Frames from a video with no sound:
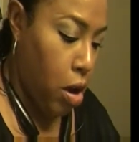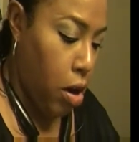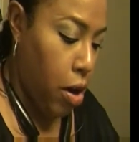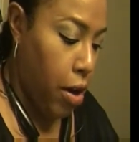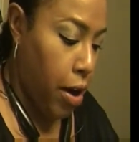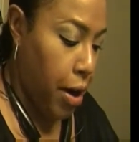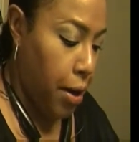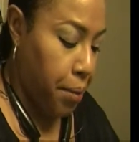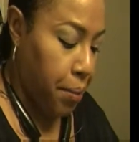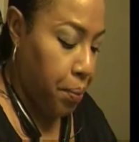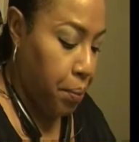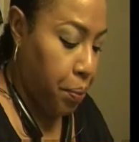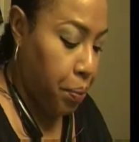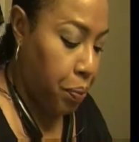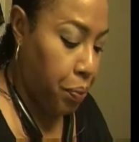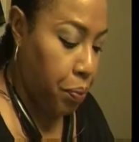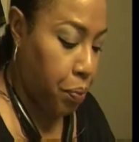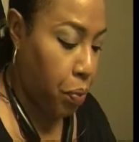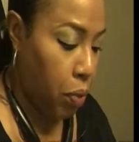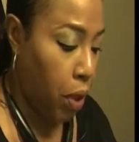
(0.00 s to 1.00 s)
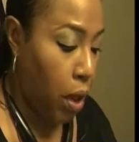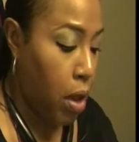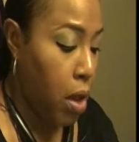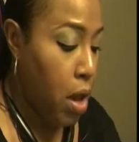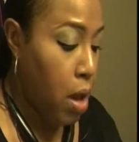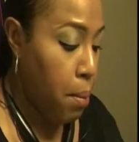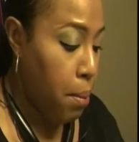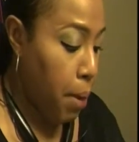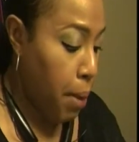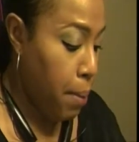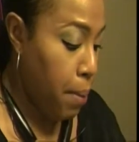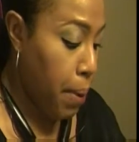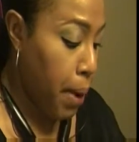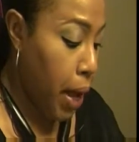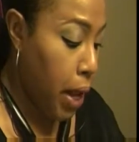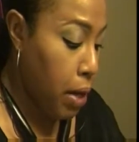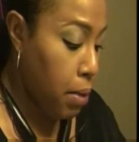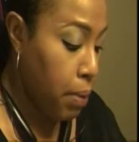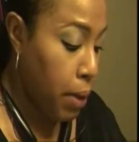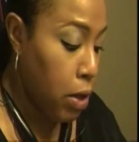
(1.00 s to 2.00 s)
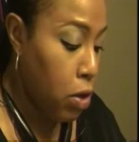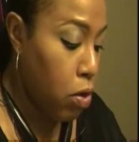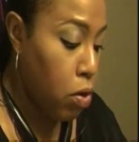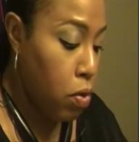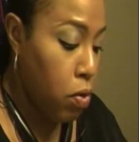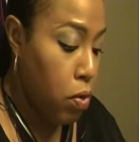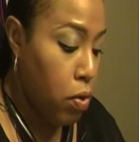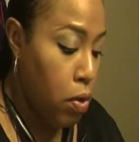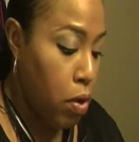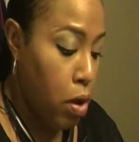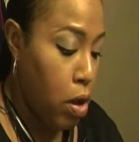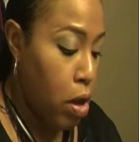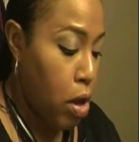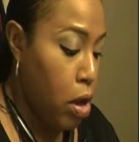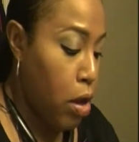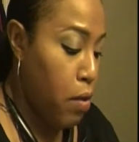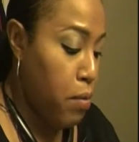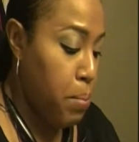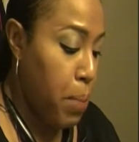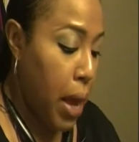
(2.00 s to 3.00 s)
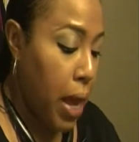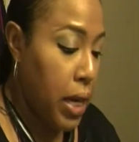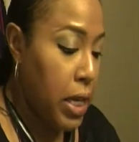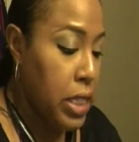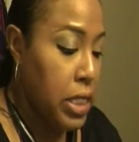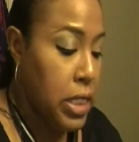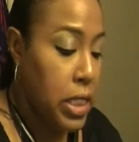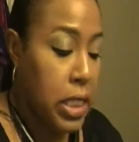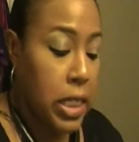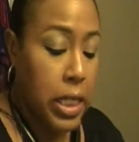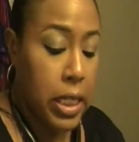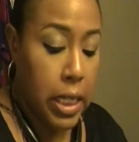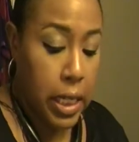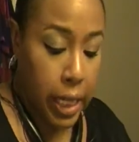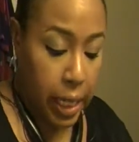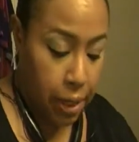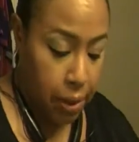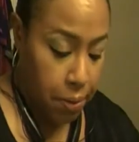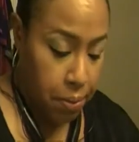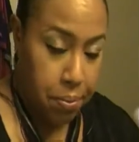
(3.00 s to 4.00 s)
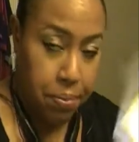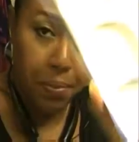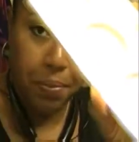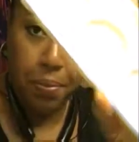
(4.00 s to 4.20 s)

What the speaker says: All right, my little palette is clean again.